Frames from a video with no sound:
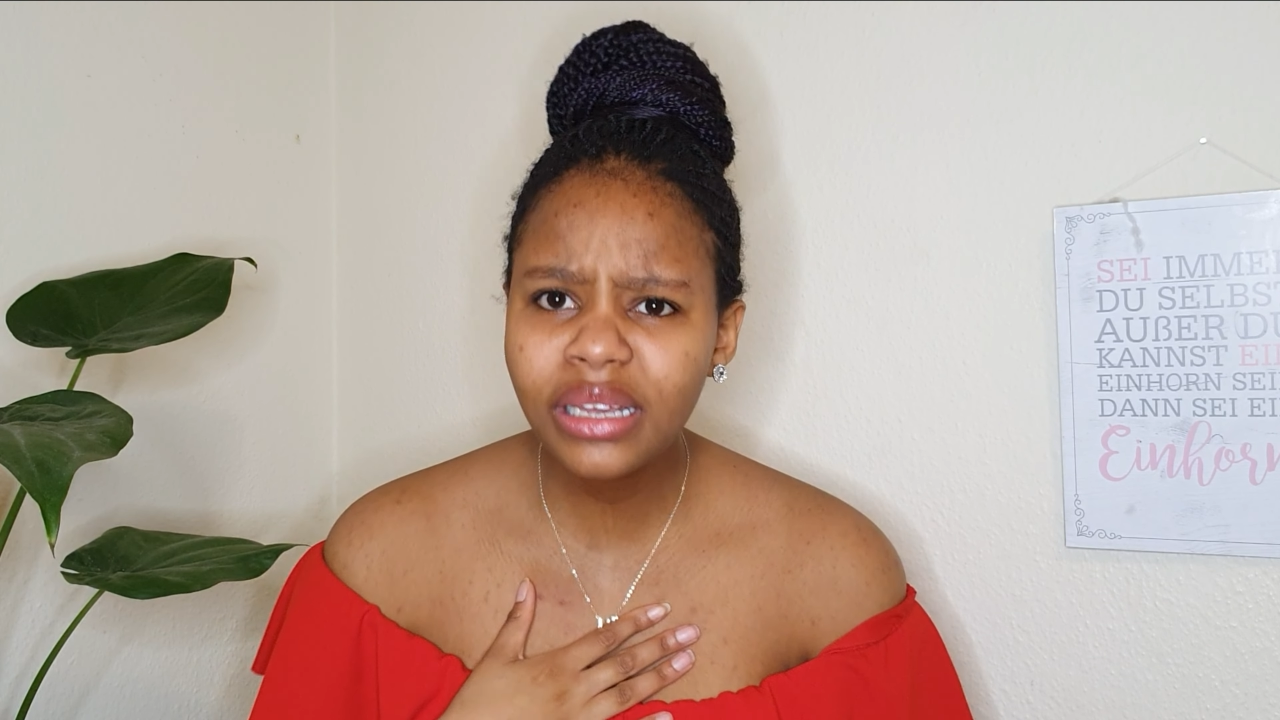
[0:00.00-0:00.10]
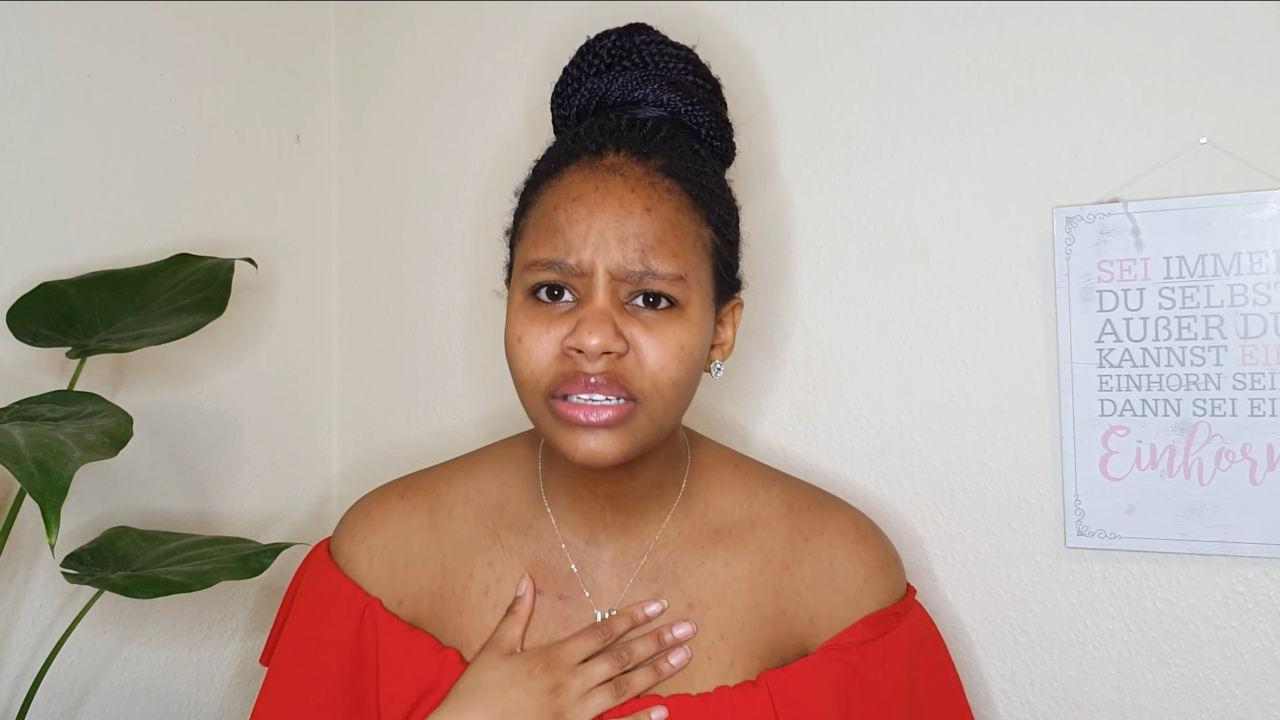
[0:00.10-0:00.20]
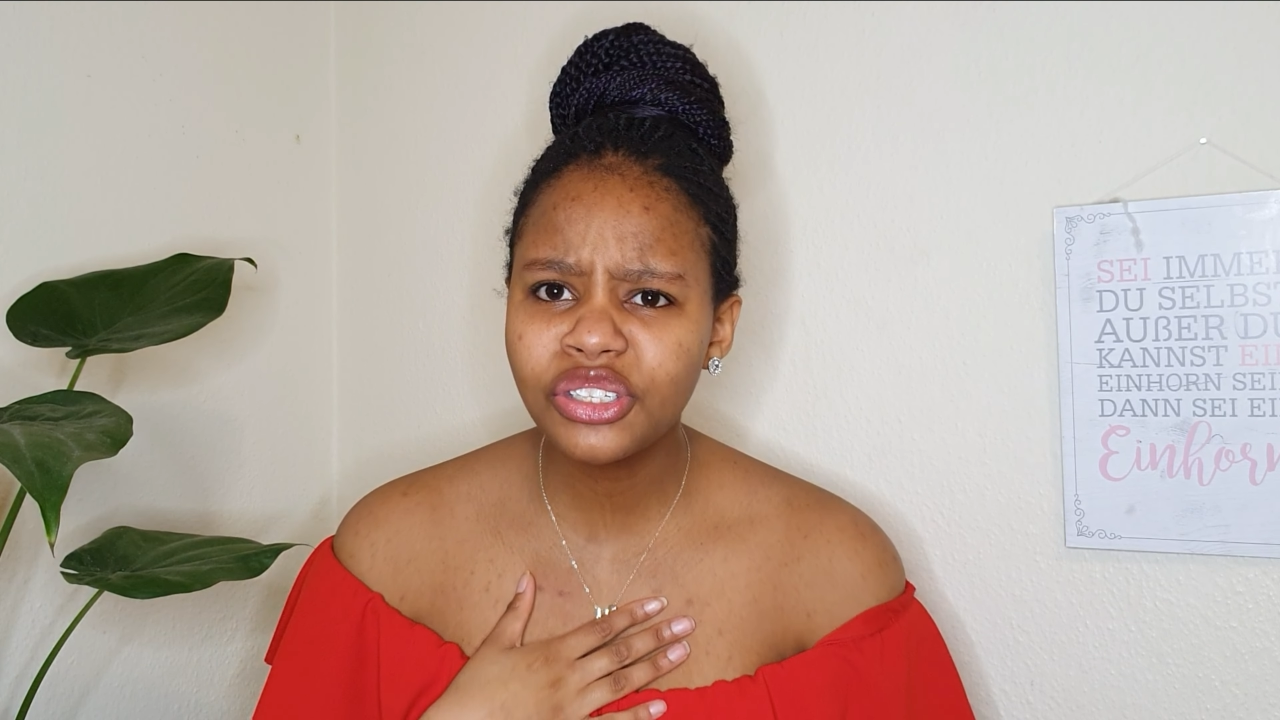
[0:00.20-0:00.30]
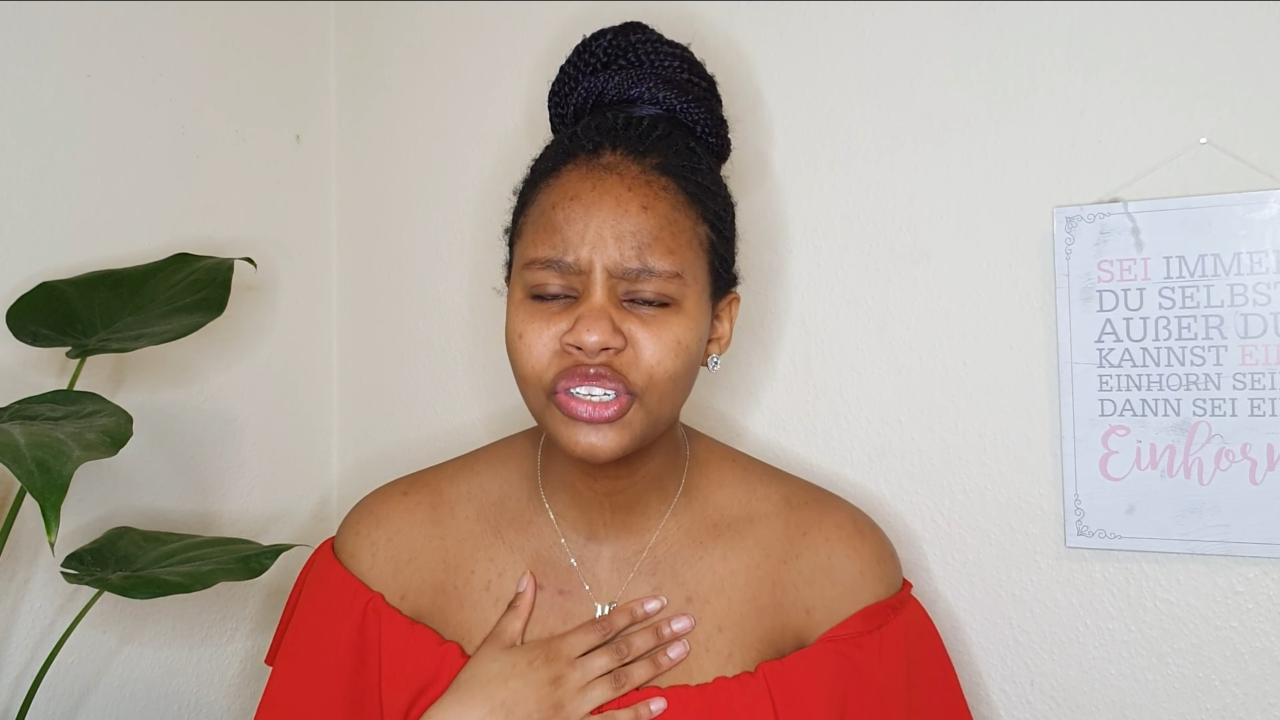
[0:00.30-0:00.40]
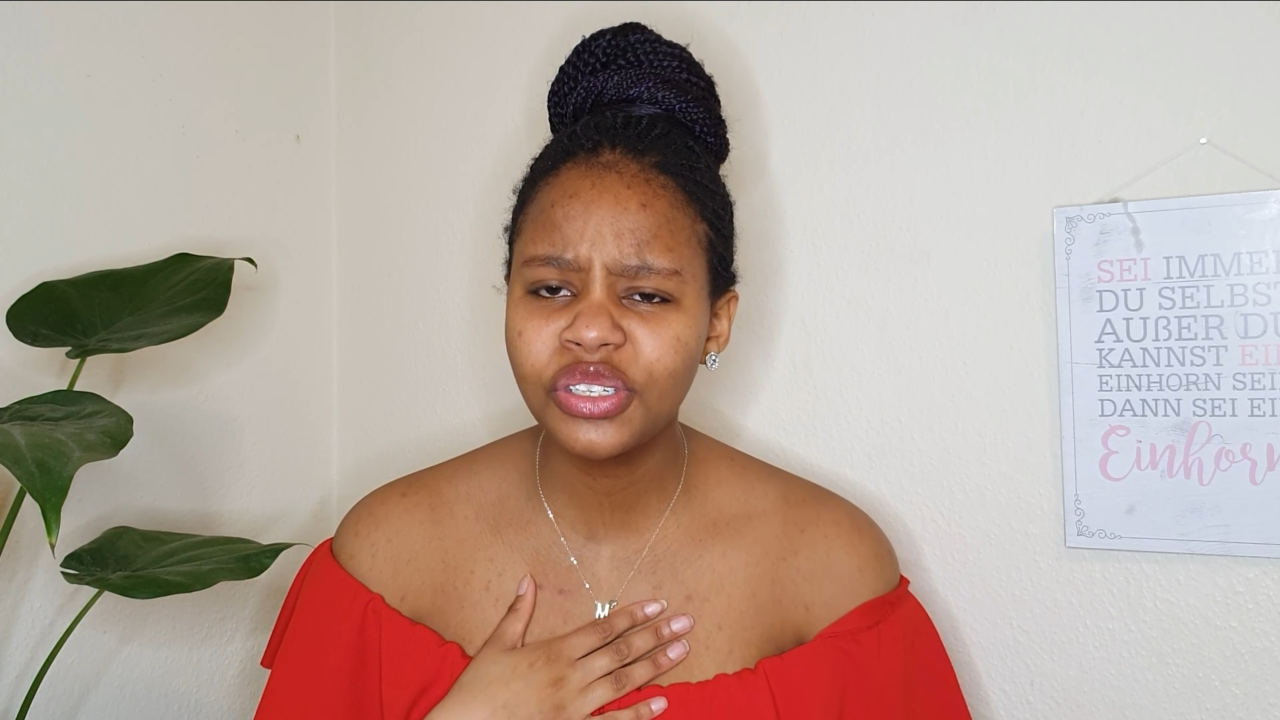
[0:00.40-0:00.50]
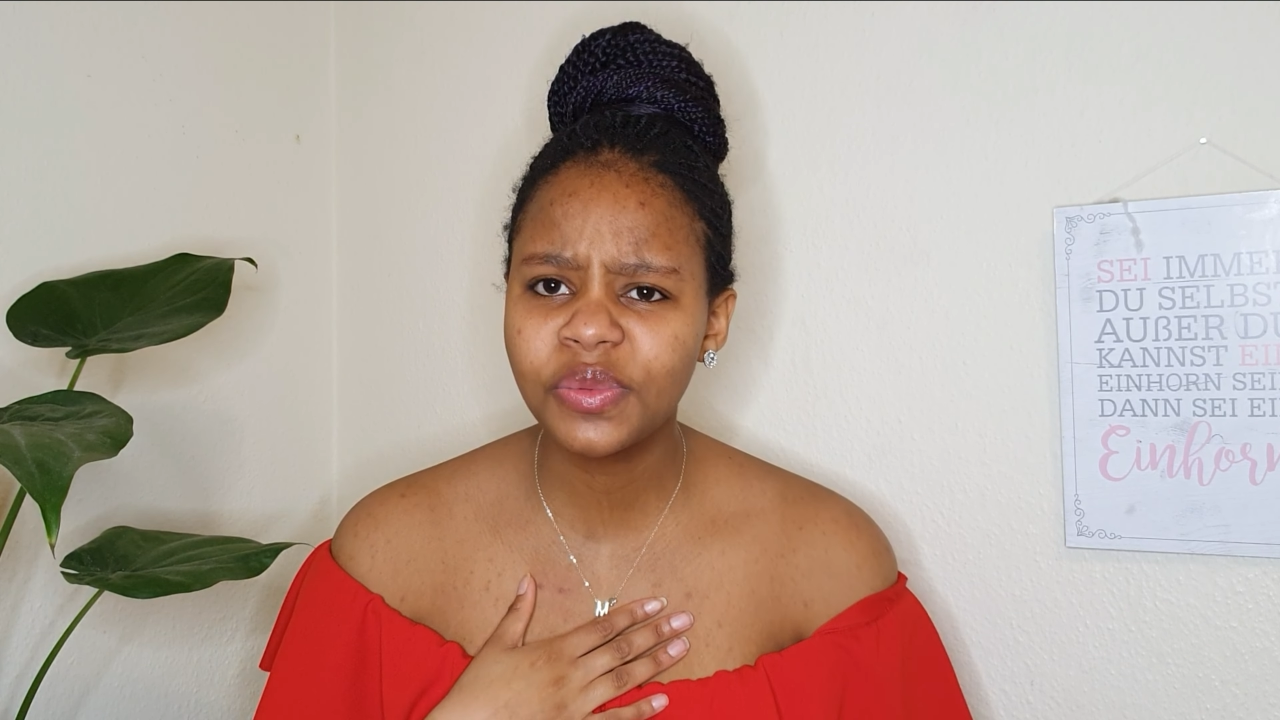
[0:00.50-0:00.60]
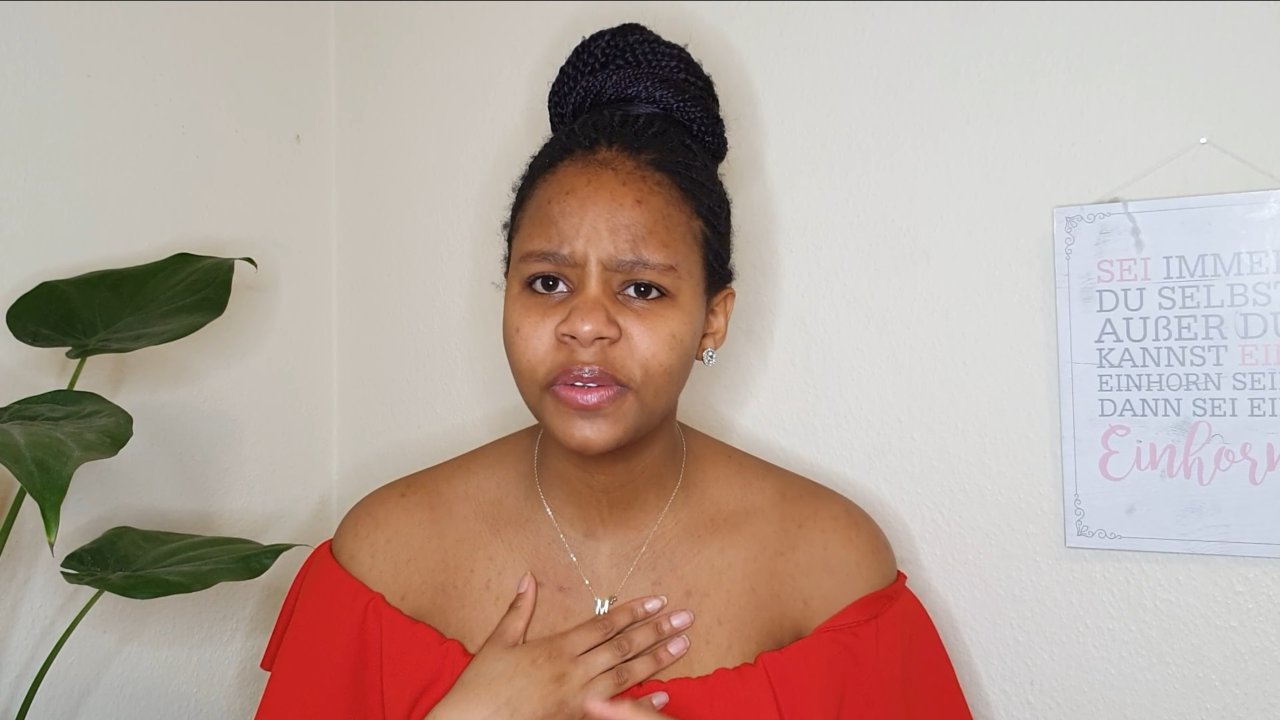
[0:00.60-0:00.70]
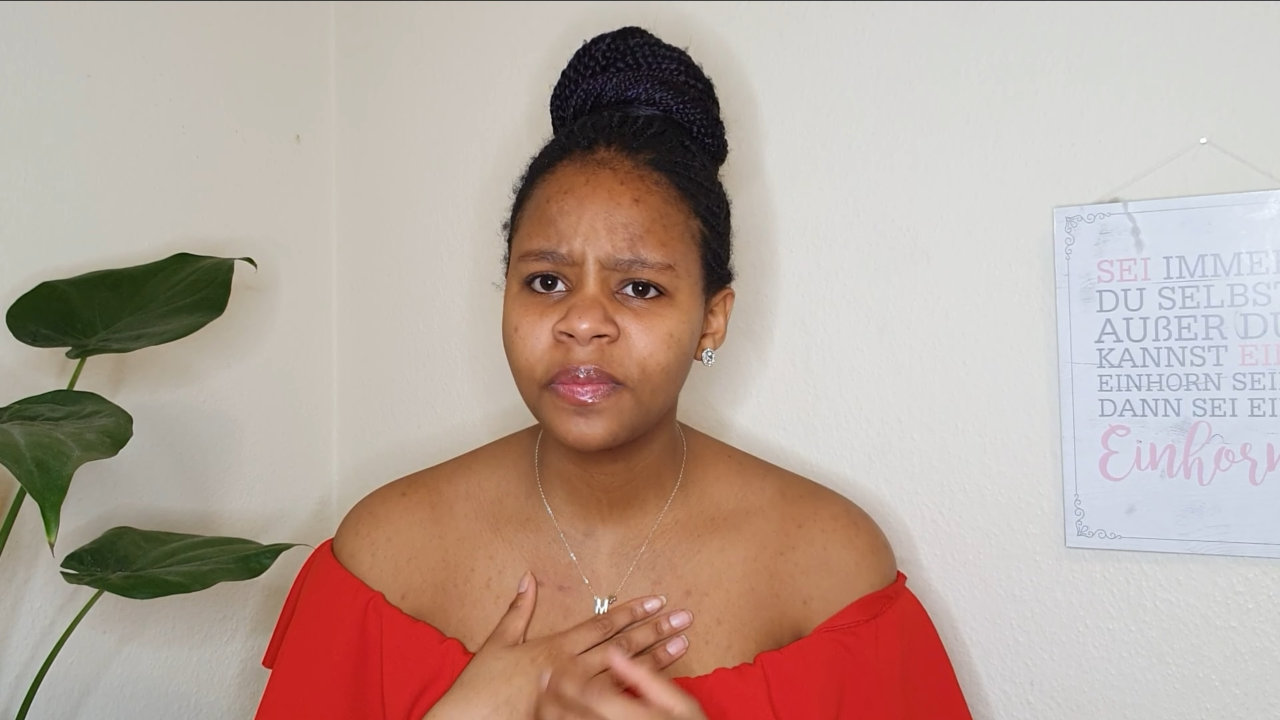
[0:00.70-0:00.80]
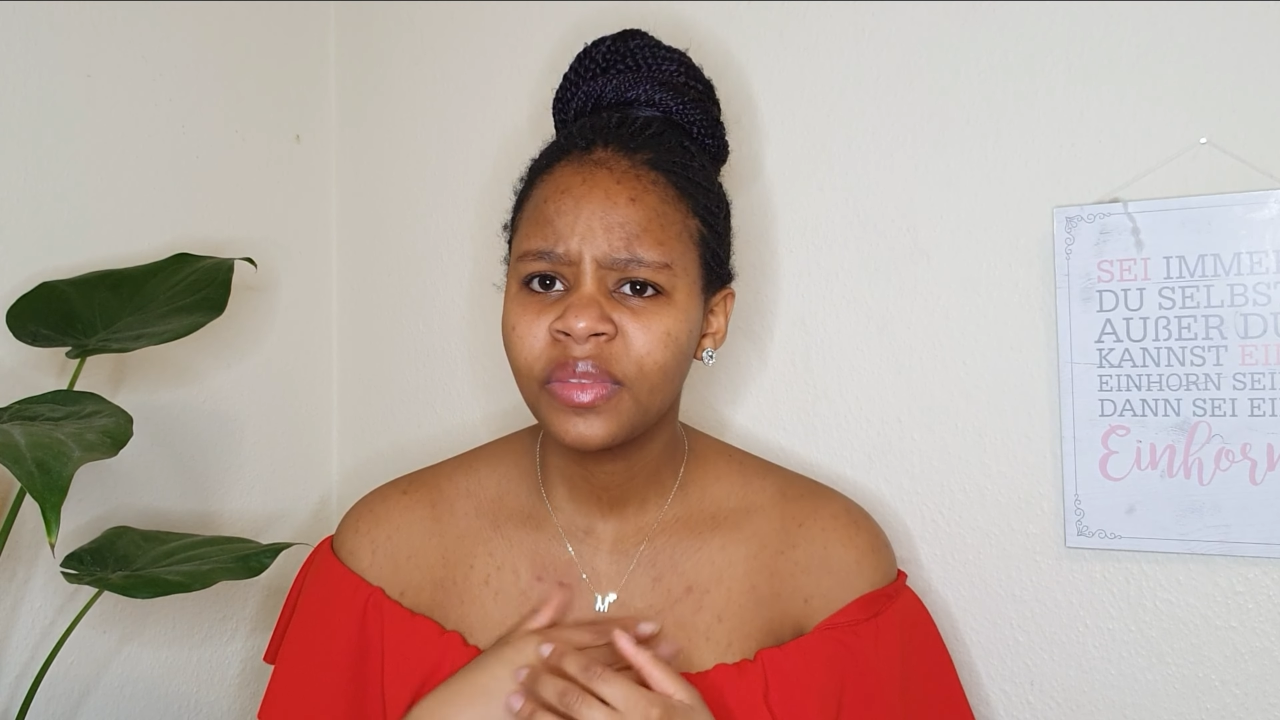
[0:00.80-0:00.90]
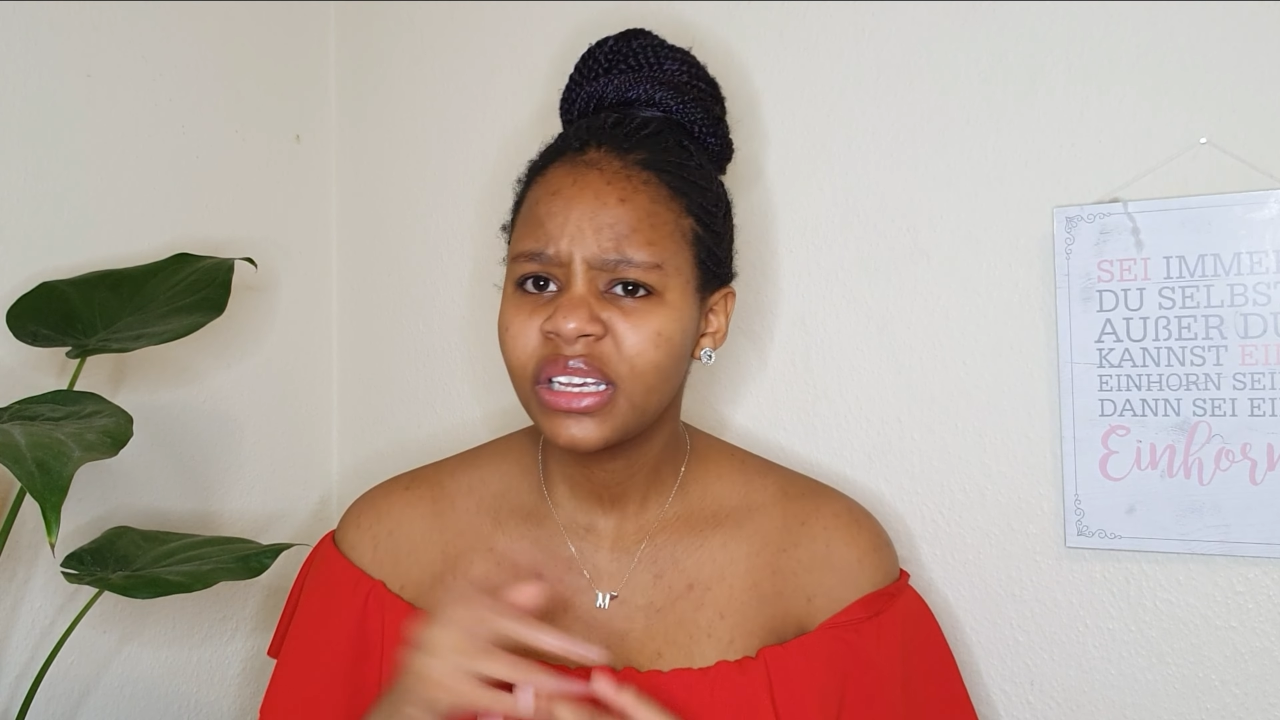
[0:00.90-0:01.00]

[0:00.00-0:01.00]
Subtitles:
Excuse me,